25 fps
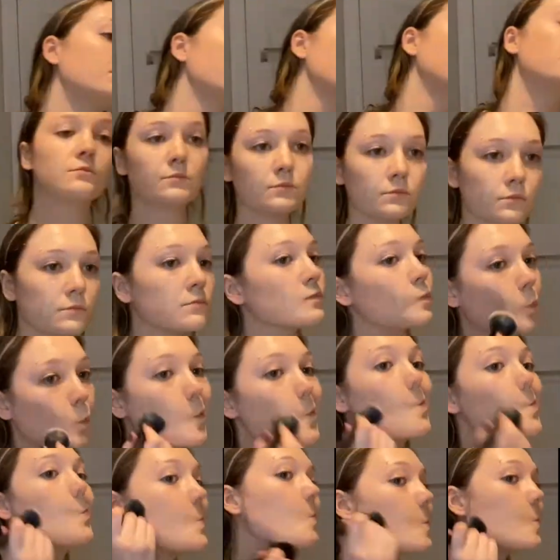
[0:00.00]
very
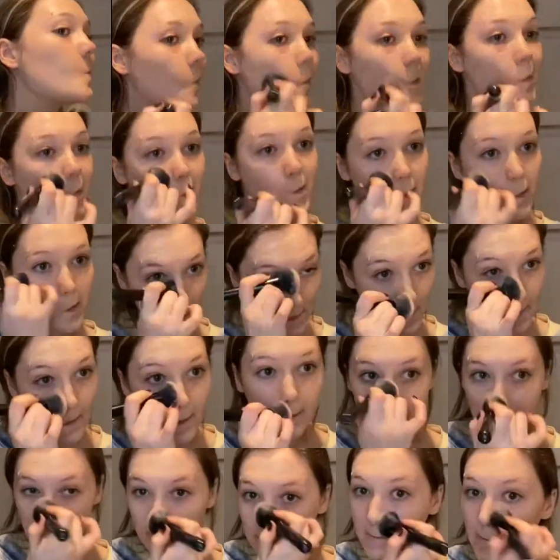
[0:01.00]
imperative
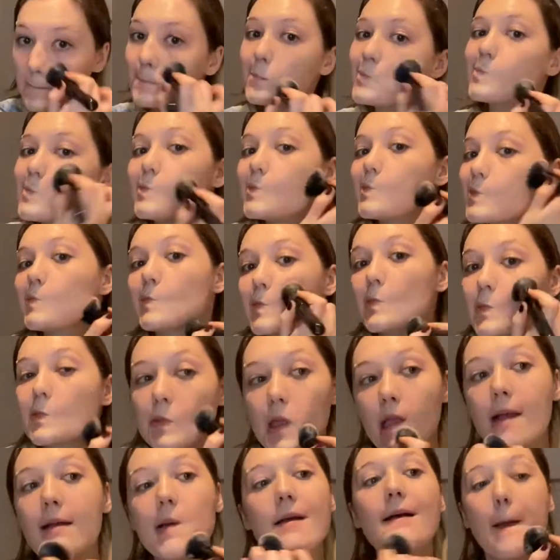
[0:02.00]
that you
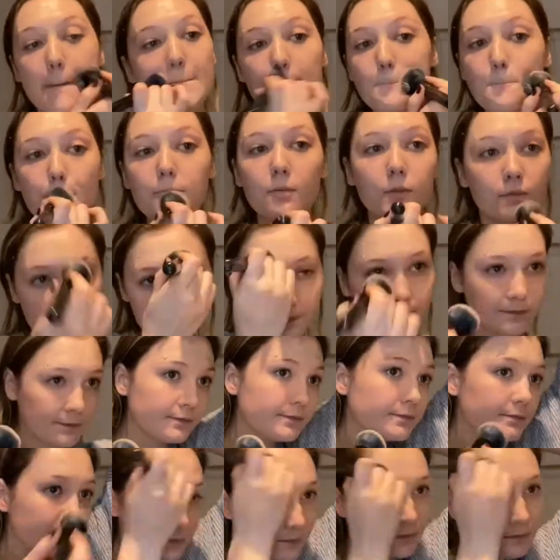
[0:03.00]
use your
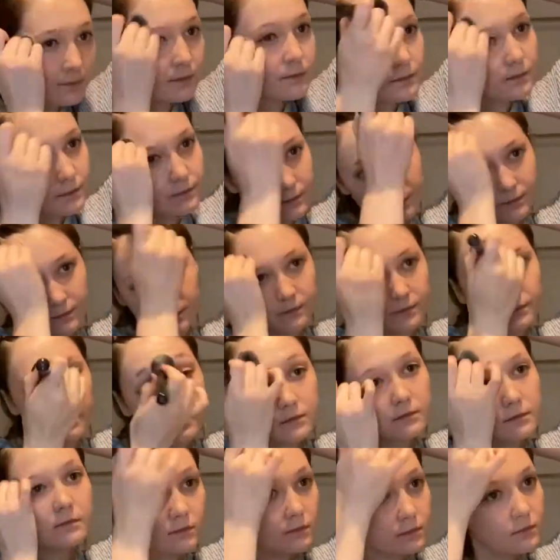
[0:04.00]
exact shade
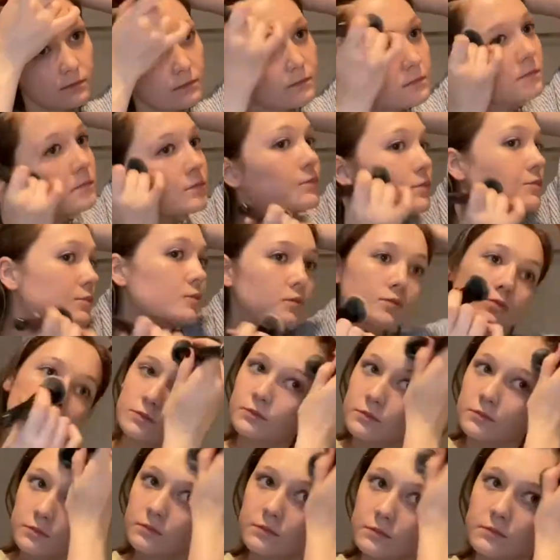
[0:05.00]
so that you
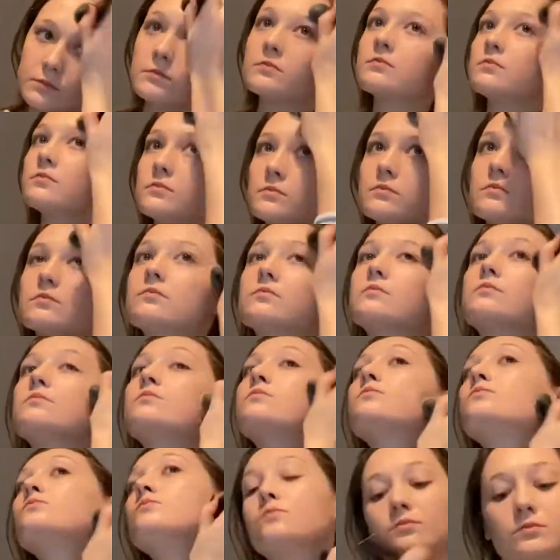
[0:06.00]
can't see the
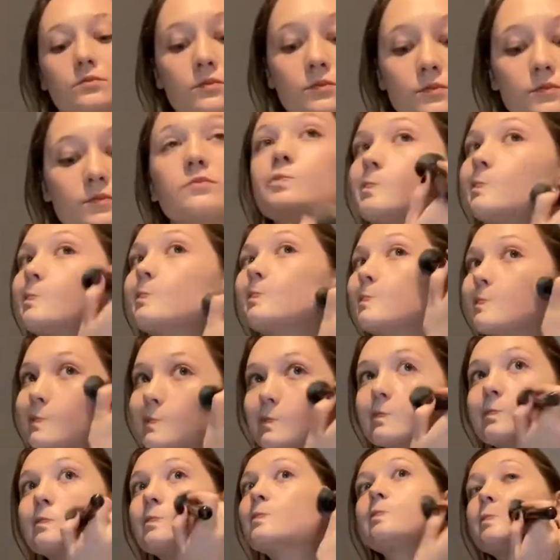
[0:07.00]
difference between your
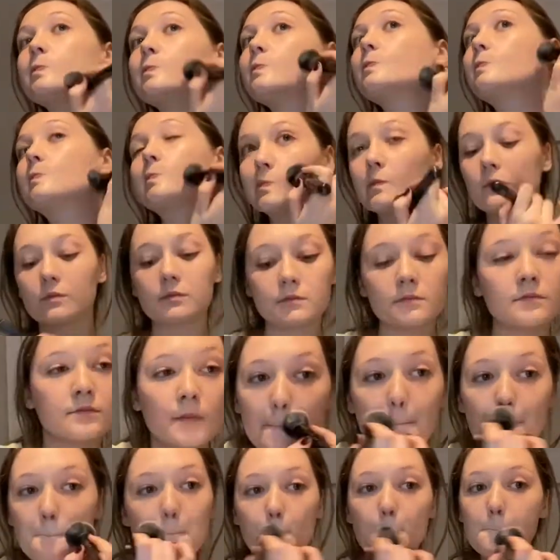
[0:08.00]
face and your neck.
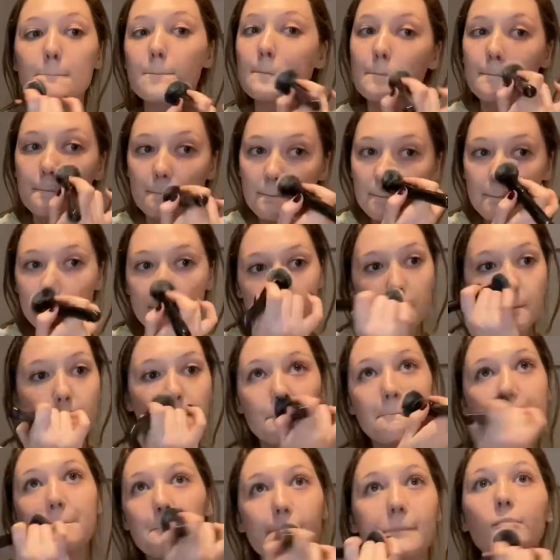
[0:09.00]
So try to
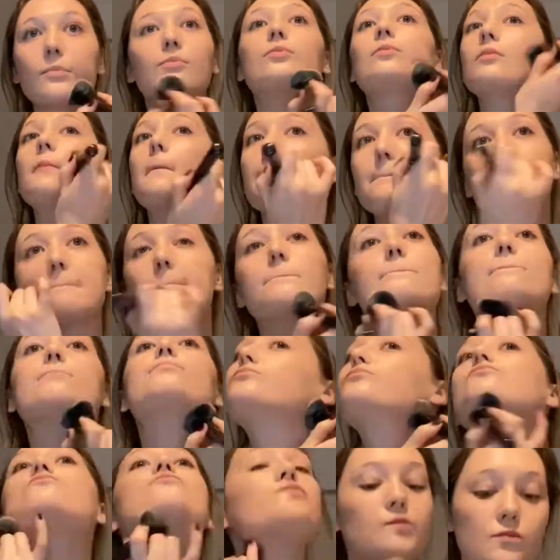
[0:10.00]
match as well as
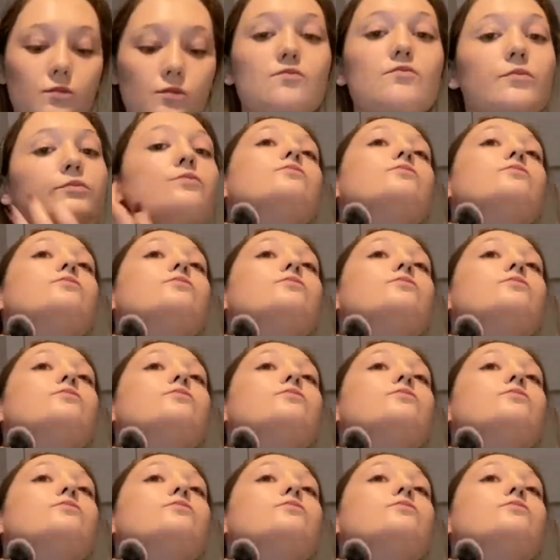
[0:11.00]
possible.